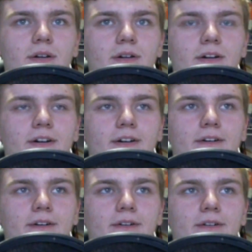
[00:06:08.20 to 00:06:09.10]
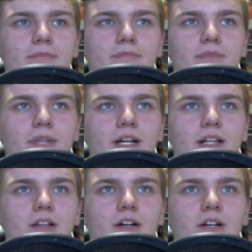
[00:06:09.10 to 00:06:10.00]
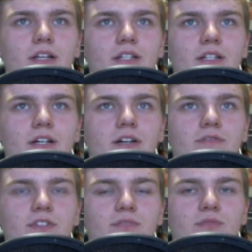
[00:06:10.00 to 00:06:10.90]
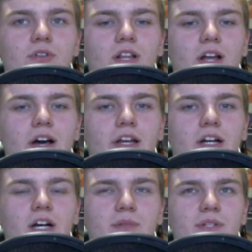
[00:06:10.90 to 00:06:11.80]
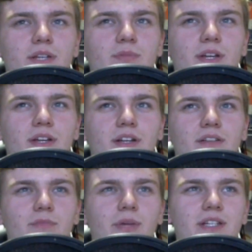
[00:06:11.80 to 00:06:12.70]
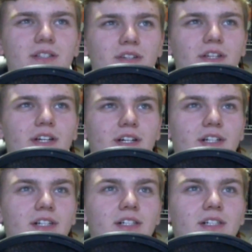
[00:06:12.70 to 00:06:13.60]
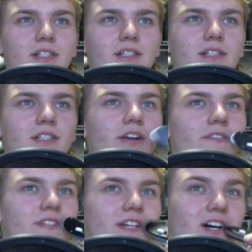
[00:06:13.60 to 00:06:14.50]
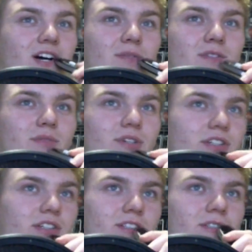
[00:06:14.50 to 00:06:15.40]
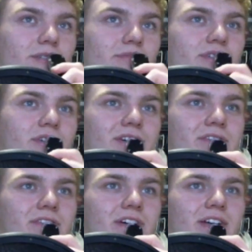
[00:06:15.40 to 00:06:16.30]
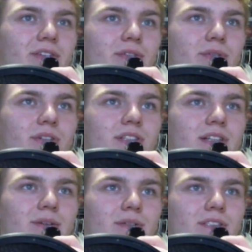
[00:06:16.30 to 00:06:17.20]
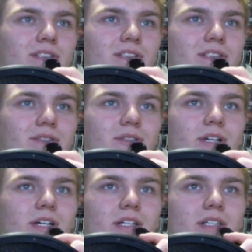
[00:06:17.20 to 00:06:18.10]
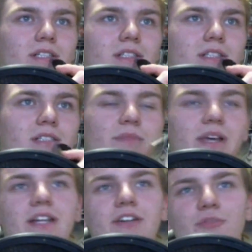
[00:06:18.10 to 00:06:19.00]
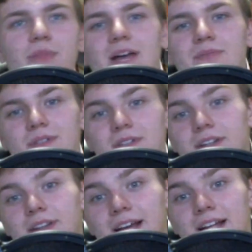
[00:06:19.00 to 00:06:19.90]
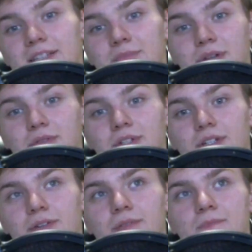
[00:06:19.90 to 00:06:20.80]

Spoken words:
A lot of logging stuff. Just more logging options. Basically. Sorry for saying so much. Also, I'm just trying to find the ones that I was gonna do. Making your own maps. That's a big one too.